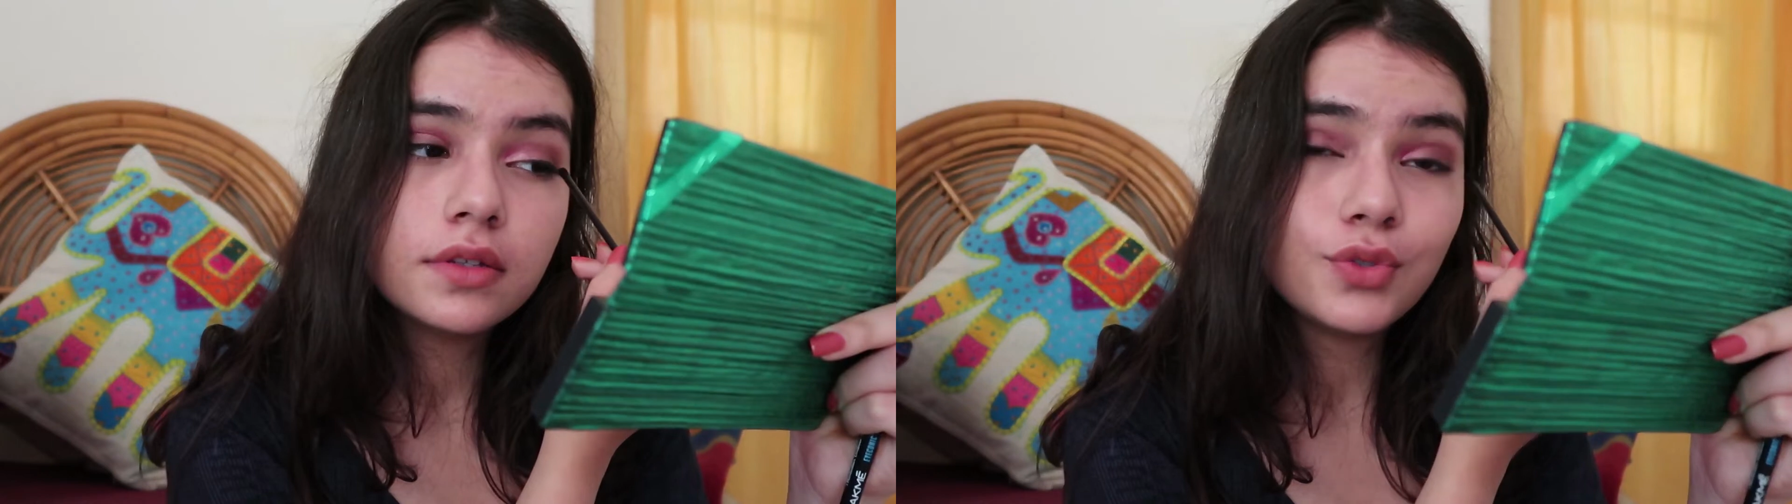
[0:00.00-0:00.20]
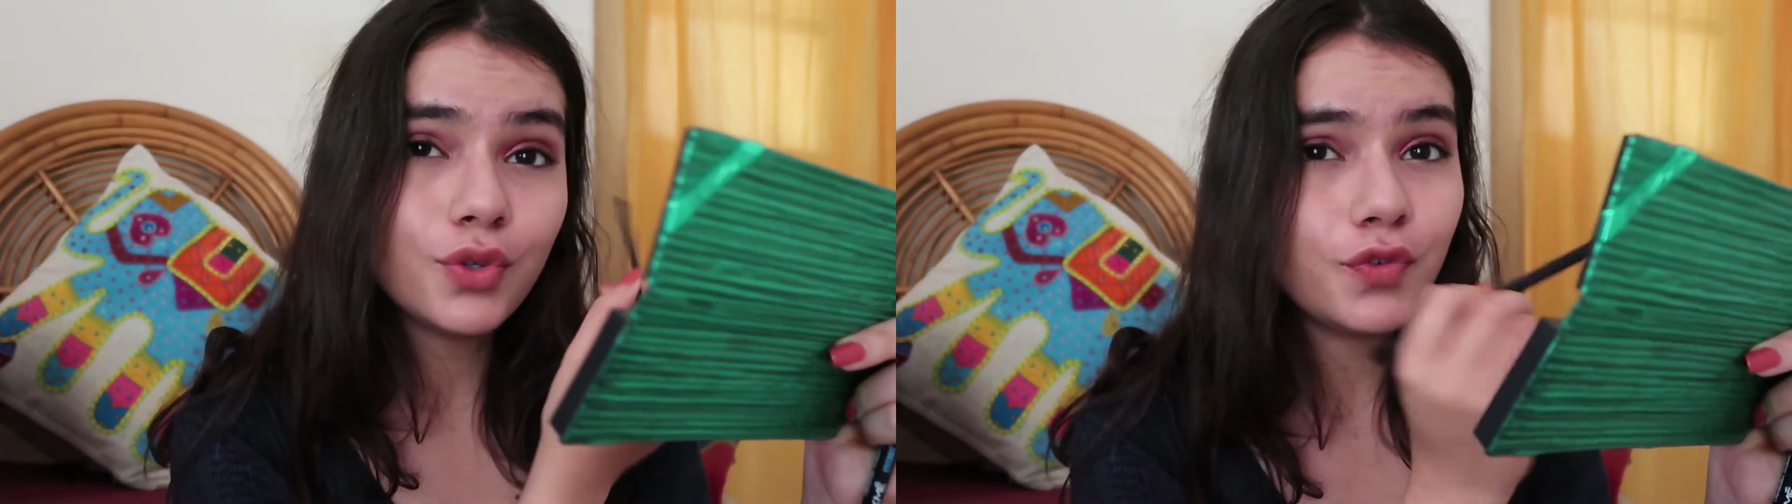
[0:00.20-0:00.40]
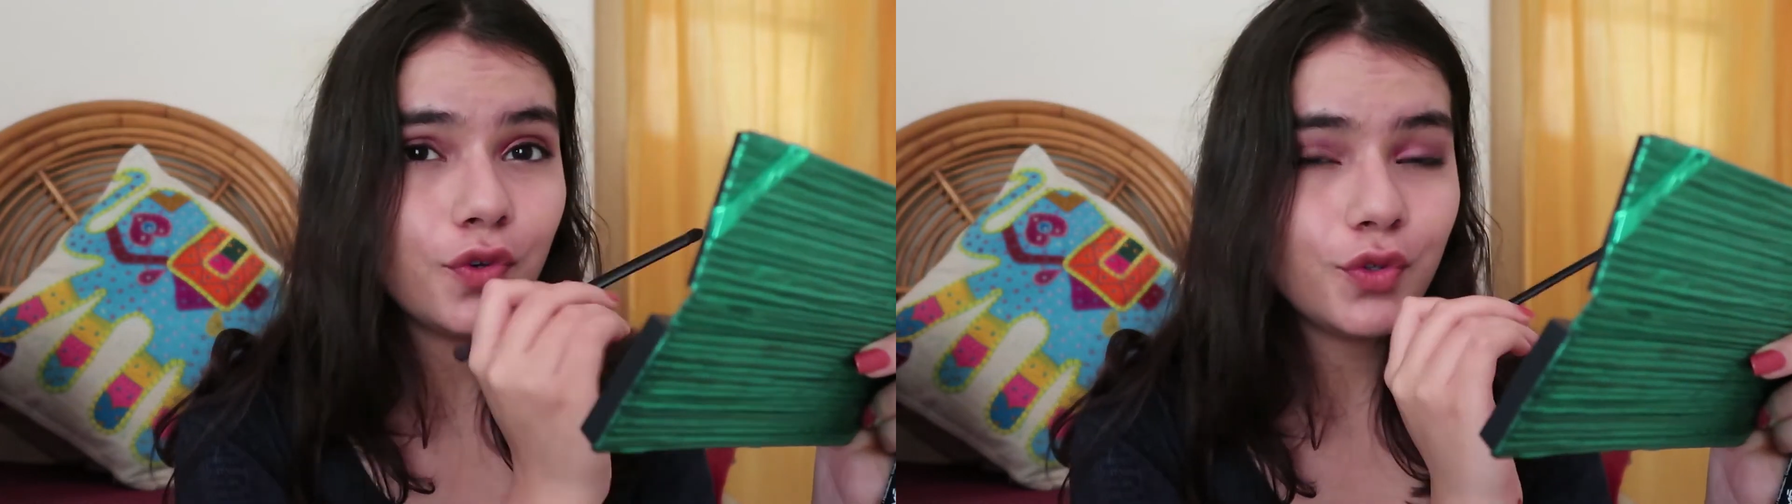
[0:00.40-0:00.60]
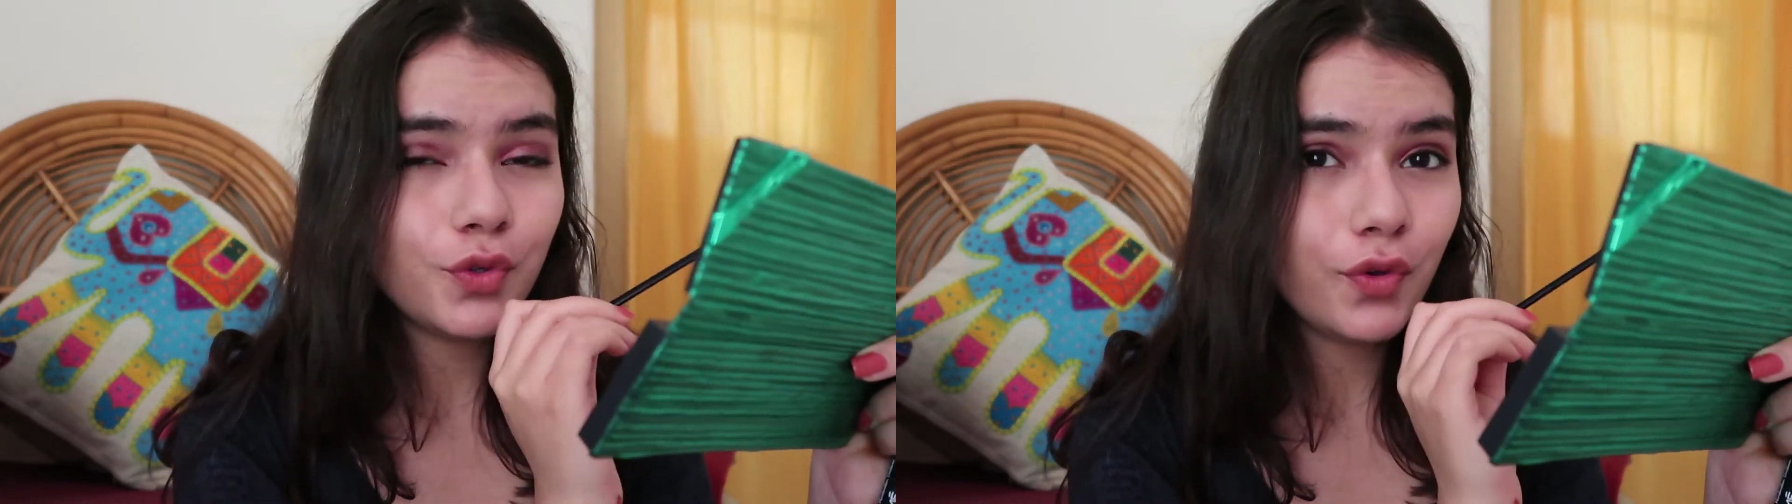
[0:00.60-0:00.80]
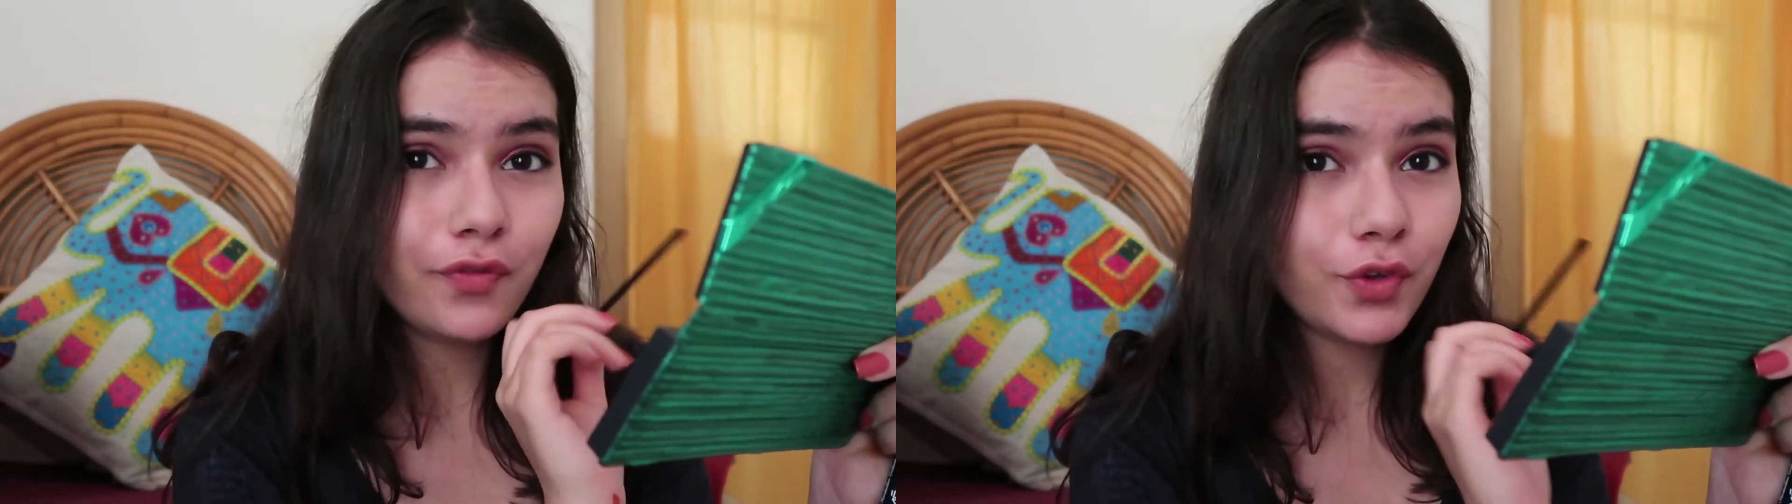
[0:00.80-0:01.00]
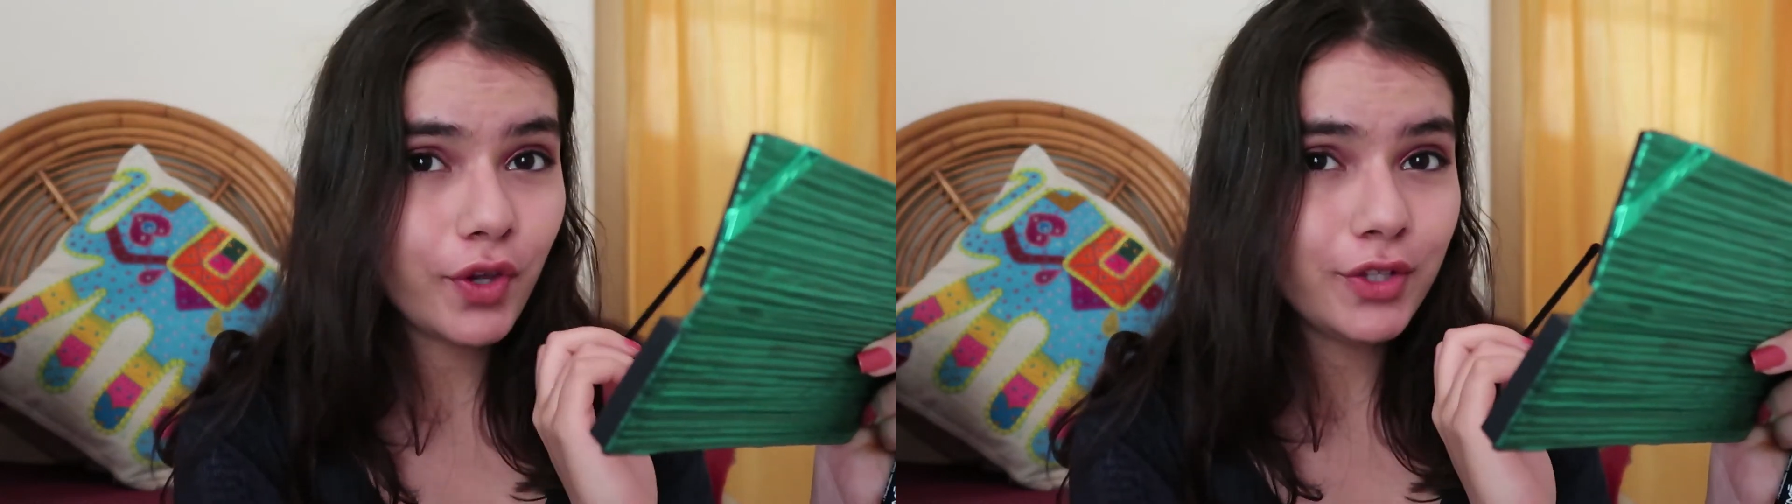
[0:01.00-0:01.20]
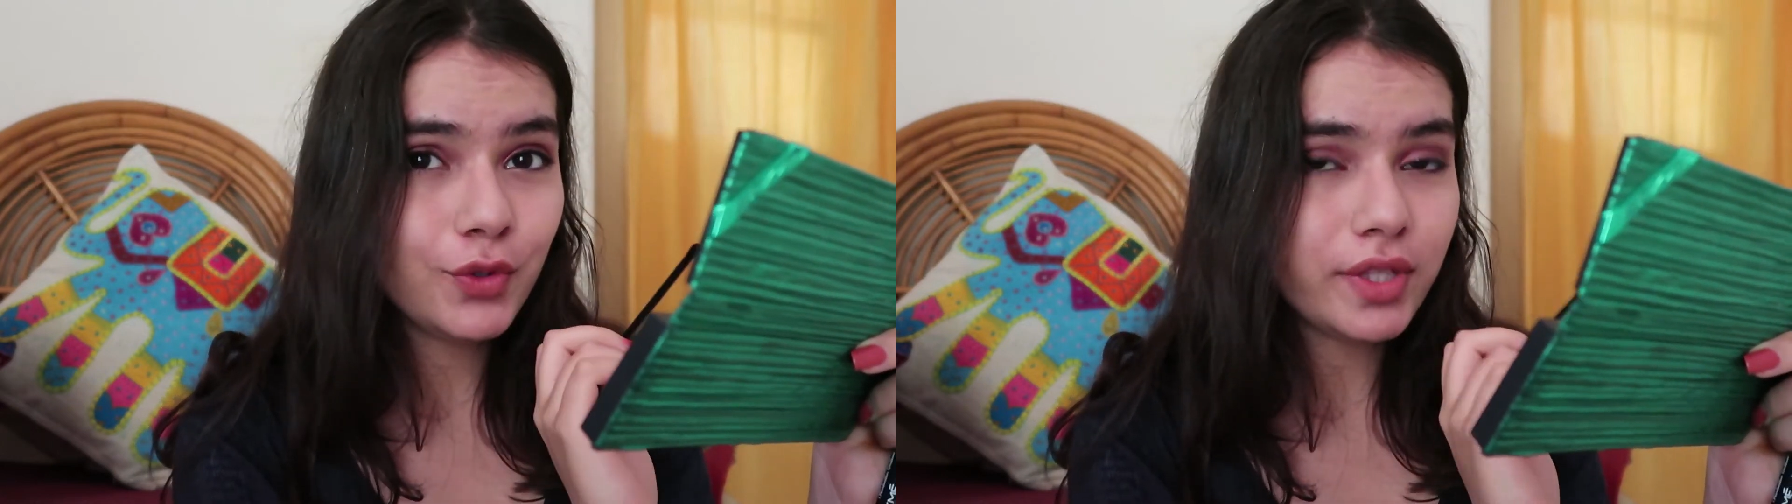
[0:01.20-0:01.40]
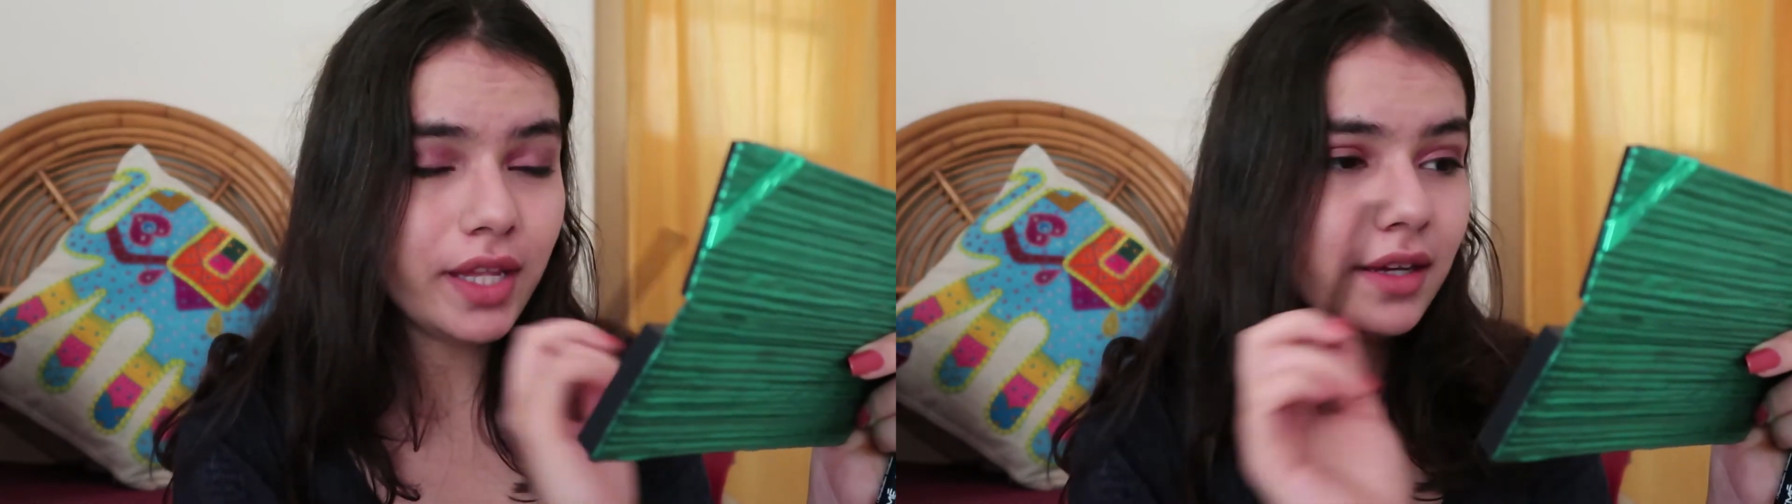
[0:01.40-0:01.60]
So if you can
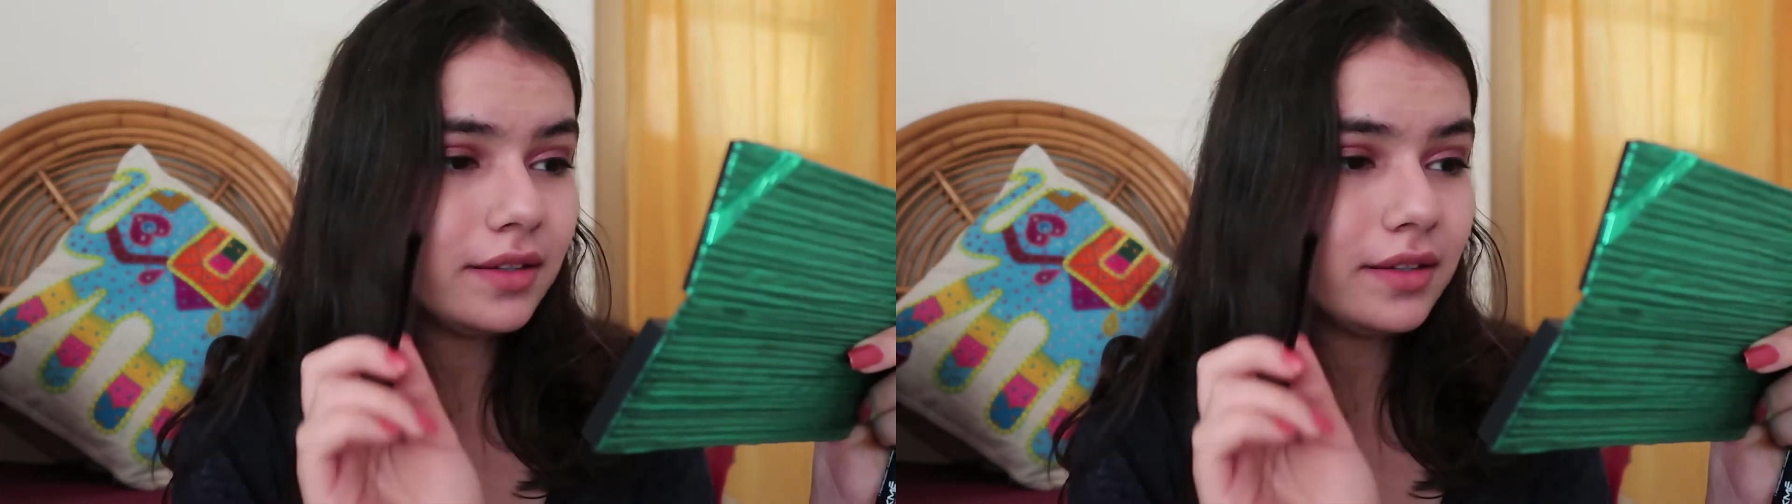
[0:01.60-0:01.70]
use any